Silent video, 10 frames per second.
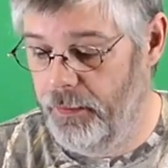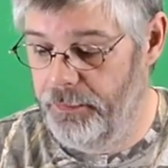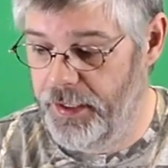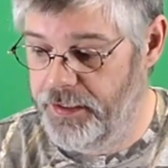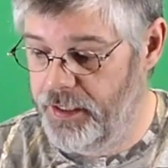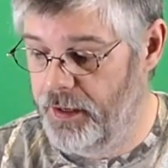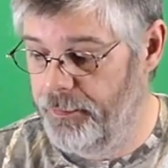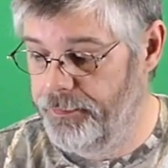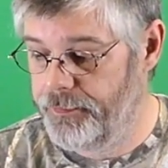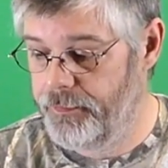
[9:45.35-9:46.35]
But
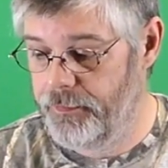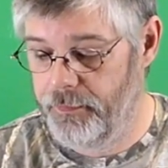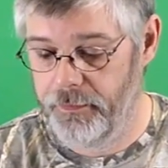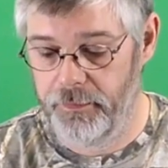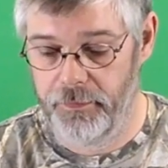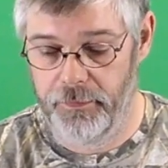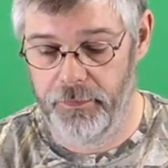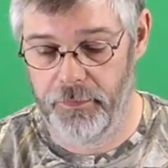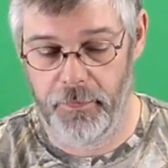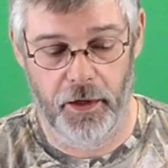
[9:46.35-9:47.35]
I'll
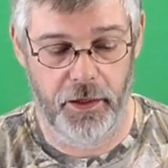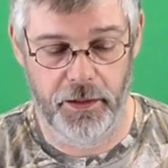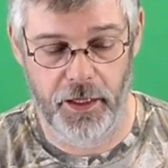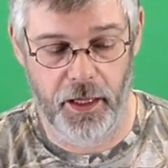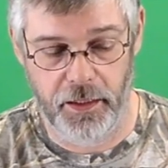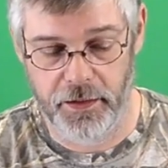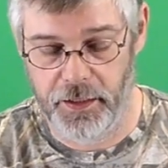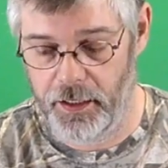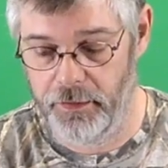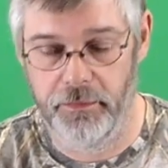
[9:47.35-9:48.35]
get to that in a
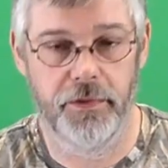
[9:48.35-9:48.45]
second.